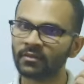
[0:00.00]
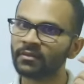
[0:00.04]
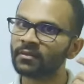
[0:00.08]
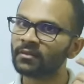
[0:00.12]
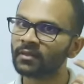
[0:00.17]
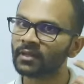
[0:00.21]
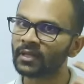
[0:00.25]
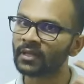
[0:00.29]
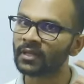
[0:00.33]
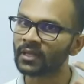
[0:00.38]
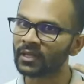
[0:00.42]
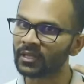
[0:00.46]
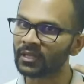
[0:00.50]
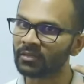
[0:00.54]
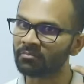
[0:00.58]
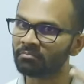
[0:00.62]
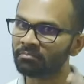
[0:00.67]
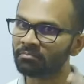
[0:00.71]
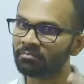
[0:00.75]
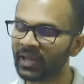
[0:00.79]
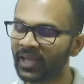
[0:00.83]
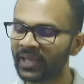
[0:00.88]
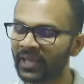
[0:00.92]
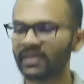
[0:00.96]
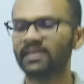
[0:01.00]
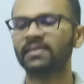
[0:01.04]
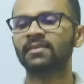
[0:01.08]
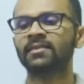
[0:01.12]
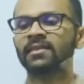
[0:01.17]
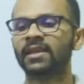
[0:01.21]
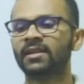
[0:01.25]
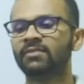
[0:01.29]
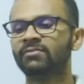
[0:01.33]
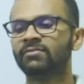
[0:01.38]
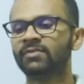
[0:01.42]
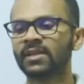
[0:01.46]
implying that
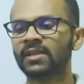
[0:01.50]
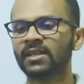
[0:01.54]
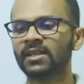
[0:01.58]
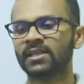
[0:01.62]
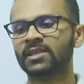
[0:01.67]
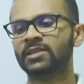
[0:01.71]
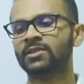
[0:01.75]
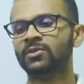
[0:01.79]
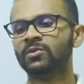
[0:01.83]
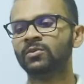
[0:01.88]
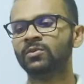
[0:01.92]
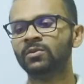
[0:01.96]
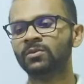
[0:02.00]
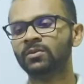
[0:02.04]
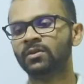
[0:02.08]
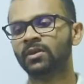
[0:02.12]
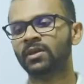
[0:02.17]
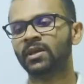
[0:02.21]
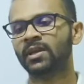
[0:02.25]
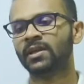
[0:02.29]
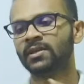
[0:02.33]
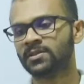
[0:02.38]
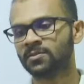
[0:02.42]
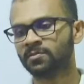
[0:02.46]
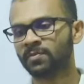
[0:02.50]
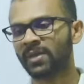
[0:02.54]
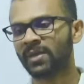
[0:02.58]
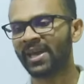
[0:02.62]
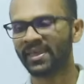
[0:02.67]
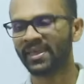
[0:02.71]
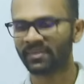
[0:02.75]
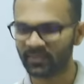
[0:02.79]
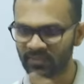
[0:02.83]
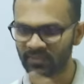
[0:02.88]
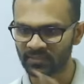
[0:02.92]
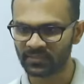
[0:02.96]
we need to expand the
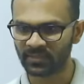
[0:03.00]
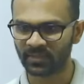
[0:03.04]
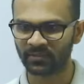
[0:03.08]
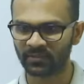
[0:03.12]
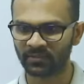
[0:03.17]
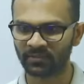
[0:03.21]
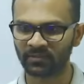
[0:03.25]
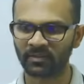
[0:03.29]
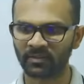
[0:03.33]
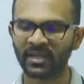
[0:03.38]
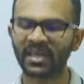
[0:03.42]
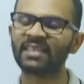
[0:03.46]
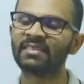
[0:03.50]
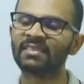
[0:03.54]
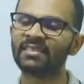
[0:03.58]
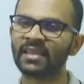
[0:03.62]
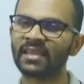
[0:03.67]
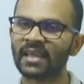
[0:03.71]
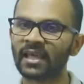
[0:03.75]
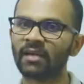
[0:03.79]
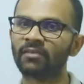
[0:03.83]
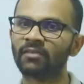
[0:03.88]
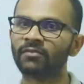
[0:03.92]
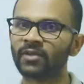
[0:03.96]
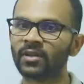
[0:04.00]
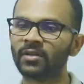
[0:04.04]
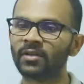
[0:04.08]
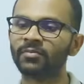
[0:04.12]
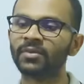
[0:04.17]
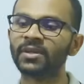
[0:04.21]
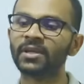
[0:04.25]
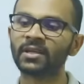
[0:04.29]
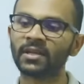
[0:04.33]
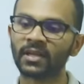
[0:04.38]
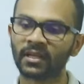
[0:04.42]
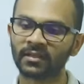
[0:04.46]
set. And there will be
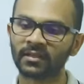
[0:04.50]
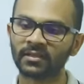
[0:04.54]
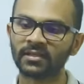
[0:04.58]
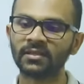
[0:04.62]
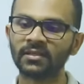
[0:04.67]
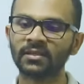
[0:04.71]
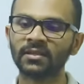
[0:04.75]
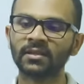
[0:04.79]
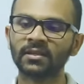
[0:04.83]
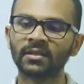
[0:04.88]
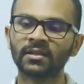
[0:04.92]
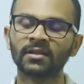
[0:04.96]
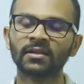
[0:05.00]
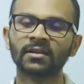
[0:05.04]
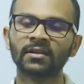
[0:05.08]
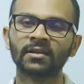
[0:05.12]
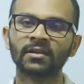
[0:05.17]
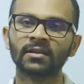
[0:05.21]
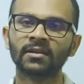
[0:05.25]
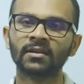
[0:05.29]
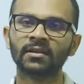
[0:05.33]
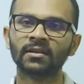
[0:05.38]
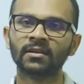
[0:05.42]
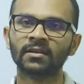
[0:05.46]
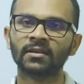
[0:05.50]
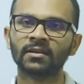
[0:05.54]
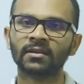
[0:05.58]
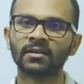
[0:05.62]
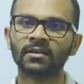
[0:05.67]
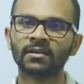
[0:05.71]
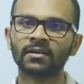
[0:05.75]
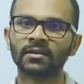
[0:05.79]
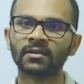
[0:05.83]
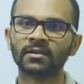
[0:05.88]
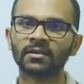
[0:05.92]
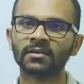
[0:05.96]
another
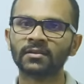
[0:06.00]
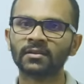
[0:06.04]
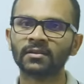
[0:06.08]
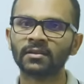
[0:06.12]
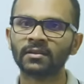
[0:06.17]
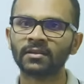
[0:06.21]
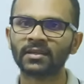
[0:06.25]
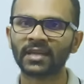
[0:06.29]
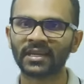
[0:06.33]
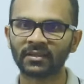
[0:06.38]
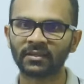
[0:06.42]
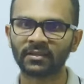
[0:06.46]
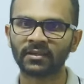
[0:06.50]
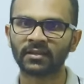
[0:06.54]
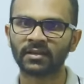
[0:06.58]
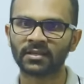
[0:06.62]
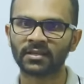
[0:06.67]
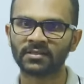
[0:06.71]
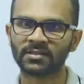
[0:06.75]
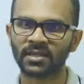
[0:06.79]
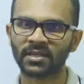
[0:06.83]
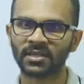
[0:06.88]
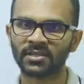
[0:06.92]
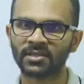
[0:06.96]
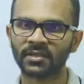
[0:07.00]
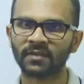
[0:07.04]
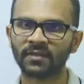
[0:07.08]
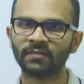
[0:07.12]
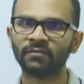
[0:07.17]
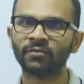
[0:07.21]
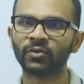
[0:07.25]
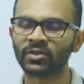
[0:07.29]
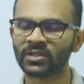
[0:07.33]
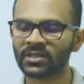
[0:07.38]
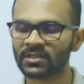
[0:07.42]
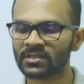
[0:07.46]
categorization for
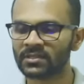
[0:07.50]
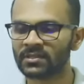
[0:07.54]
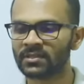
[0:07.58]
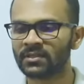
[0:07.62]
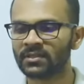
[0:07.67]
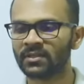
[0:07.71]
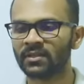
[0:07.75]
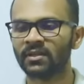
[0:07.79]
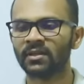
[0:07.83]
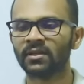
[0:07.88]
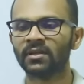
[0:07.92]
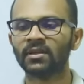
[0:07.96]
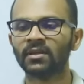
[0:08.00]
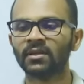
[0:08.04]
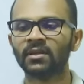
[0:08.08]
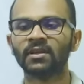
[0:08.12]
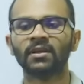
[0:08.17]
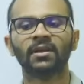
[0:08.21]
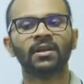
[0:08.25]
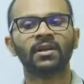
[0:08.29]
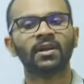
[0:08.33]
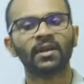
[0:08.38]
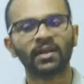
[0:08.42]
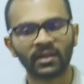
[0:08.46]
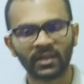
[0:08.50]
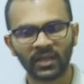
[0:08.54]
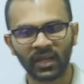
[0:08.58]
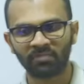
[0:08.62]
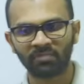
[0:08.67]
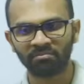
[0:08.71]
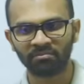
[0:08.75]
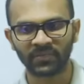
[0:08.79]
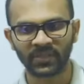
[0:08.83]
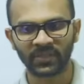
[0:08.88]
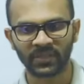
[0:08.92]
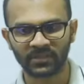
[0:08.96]
this
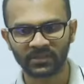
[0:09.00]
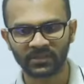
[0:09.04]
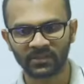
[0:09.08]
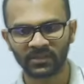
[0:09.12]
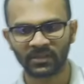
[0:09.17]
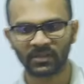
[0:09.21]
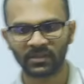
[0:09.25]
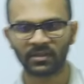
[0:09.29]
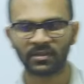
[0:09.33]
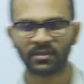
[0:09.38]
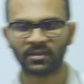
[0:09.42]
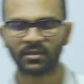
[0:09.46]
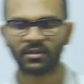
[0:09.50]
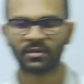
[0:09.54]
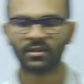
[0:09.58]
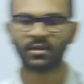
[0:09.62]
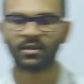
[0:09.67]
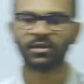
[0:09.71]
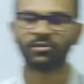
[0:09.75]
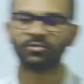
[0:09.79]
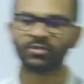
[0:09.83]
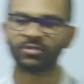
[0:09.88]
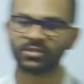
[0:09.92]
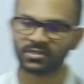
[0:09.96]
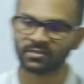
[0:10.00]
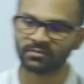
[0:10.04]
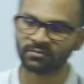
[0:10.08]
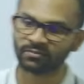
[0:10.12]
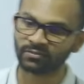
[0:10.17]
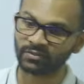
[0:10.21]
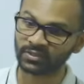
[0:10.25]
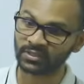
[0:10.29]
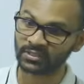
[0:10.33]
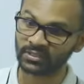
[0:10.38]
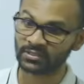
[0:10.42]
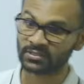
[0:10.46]
numbers.
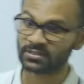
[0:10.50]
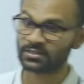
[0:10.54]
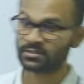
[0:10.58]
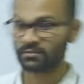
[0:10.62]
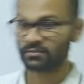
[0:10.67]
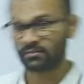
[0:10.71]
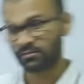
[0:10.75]
which